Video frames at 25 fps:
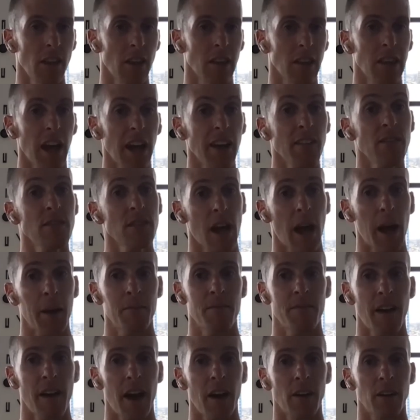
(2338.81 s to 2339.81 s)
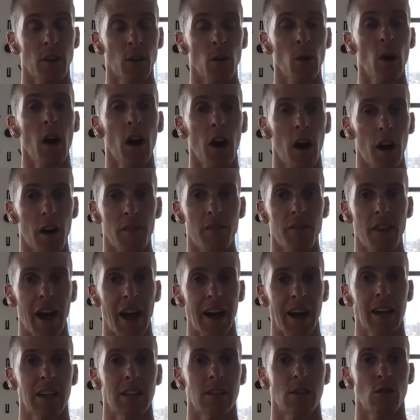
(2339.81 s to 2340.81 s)
the lifetime value of
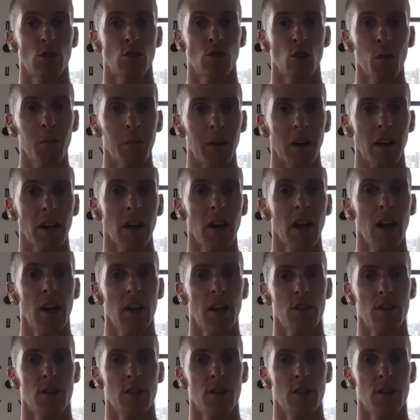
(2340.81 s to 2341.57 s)
that consumer.